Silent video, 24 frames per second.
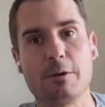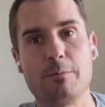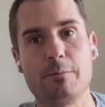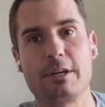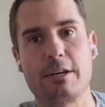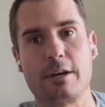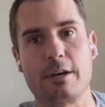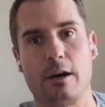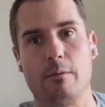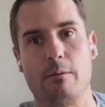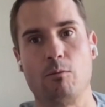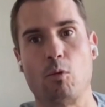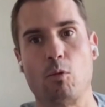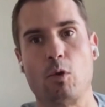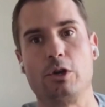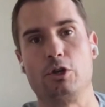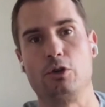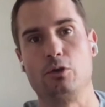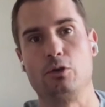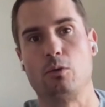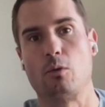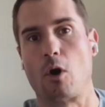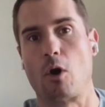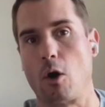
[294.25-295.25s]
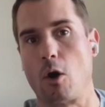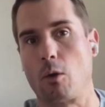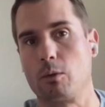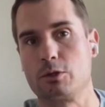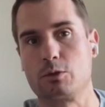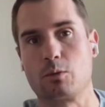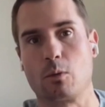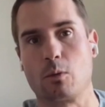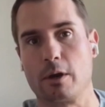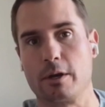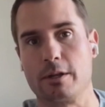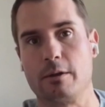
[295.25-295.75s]
to become what you
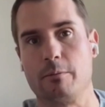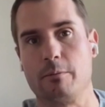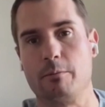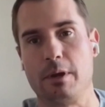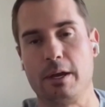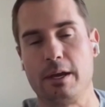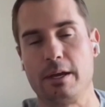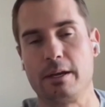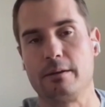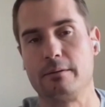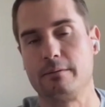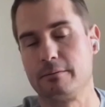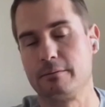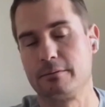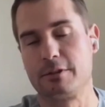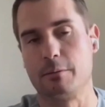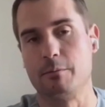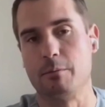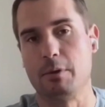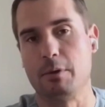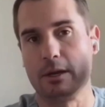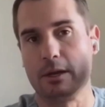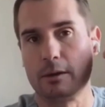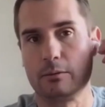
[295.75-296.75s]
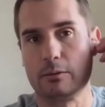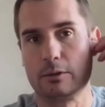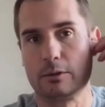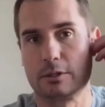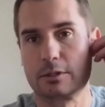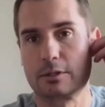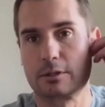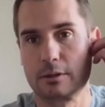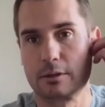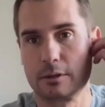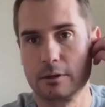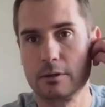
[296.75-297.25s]
always wanted to be. And to me, it
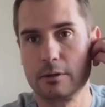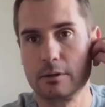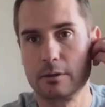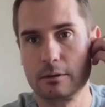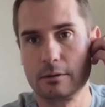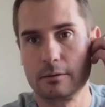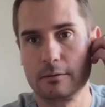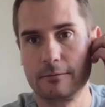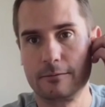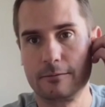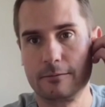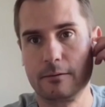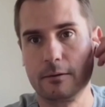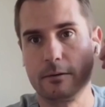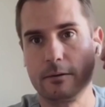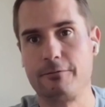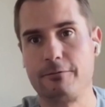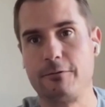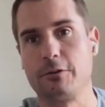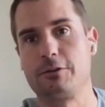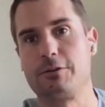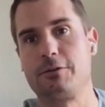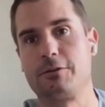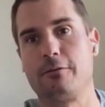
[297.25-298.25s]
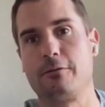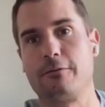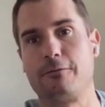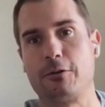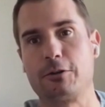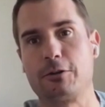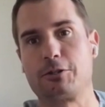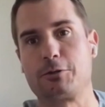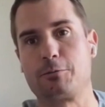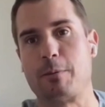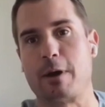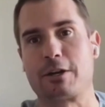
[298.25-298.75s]
was foot
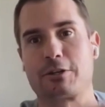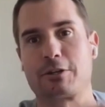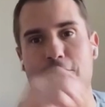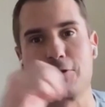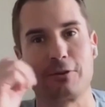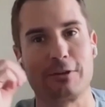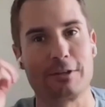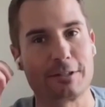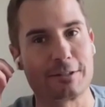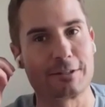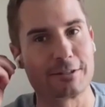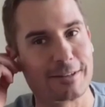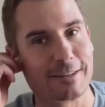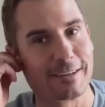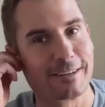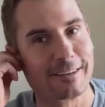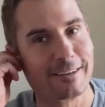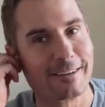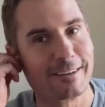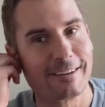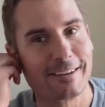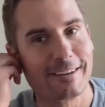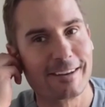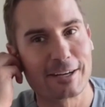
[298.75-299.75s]
specialist,